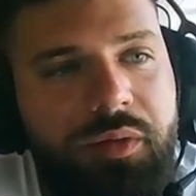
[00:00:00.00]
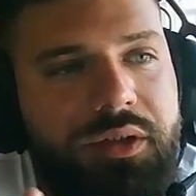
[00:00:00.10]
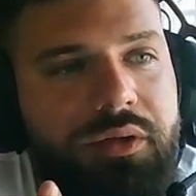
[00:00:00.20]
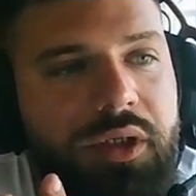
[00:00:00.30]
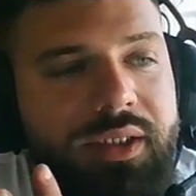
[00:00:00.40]
it.
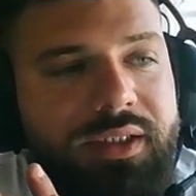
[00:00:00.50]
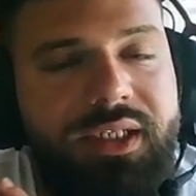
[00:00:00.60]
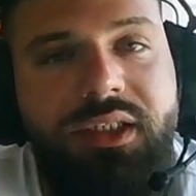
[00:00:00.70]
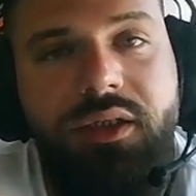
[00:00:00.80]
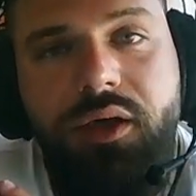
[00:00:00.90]

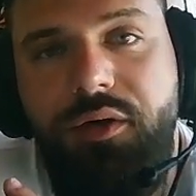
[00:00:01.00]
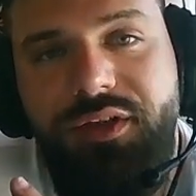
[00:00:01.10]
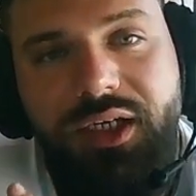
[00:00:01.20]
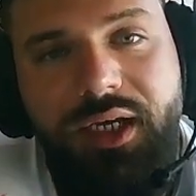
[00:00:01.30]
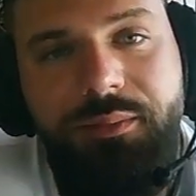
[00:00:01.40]
There's a lot of
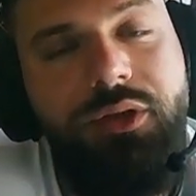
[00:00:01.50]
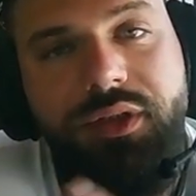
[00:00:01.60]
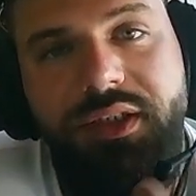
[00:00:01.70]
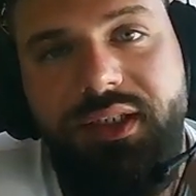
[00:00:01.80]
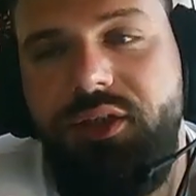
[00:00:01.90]
scams on
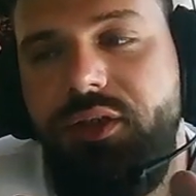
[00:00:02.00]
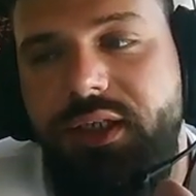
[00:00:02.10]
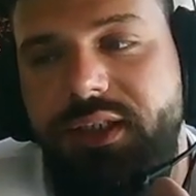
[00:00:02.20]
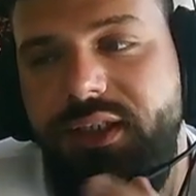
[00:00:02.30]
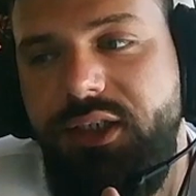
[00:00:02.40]

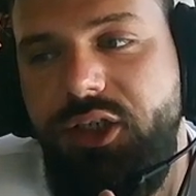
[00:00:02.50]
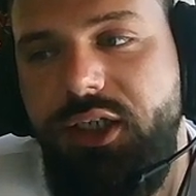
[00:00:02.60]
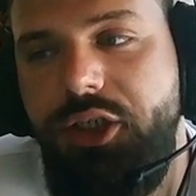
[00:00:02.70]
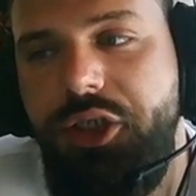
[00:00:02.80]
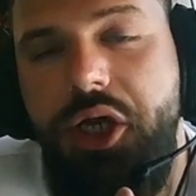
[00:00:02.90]
decentralized
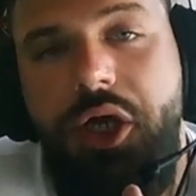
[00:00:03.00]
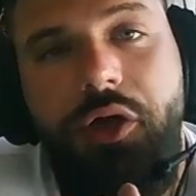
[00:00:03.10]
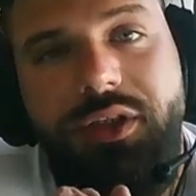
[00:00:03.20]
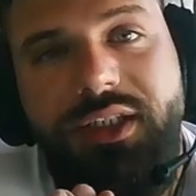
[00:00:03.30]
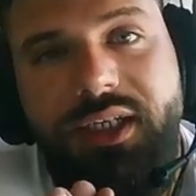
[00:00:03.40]
exchange.
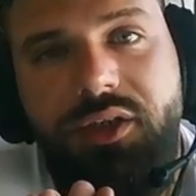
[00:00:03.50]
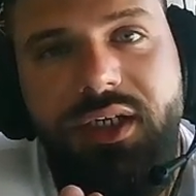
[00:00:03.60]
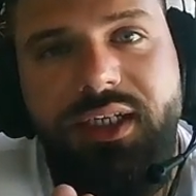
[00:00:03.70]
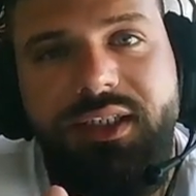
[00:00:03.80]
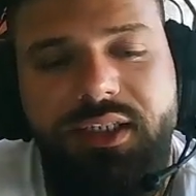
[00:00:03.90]
On
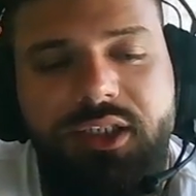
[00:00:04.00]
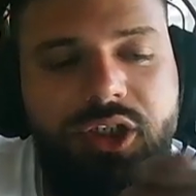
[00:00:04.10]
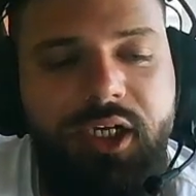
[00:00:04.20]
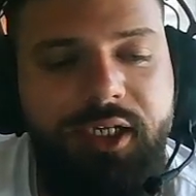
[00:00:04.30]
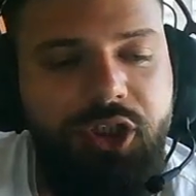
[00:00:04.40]
centralized
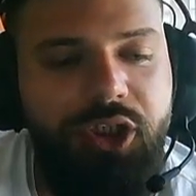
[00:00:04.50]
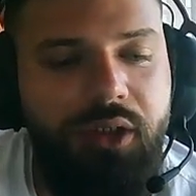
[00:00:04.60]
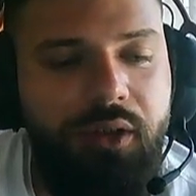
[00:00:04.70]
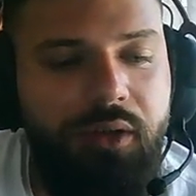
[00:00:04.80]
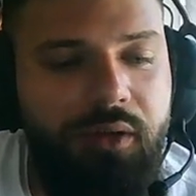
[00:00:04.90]
exchange,
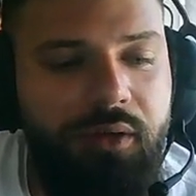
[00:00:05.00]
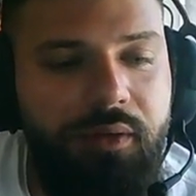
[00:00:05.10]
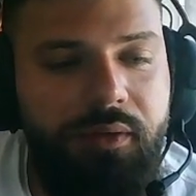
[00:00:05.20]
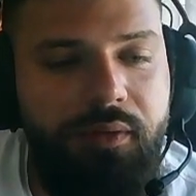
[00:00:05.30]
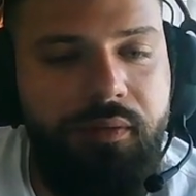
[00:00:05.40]

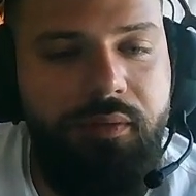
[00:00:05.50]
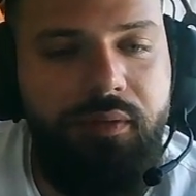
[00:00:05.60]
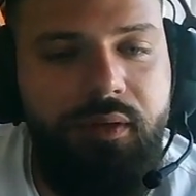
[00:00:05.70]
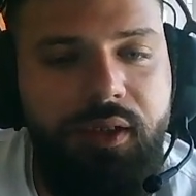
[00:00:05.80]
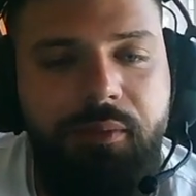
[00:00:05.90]

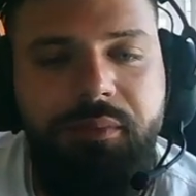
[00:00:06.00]
yeah,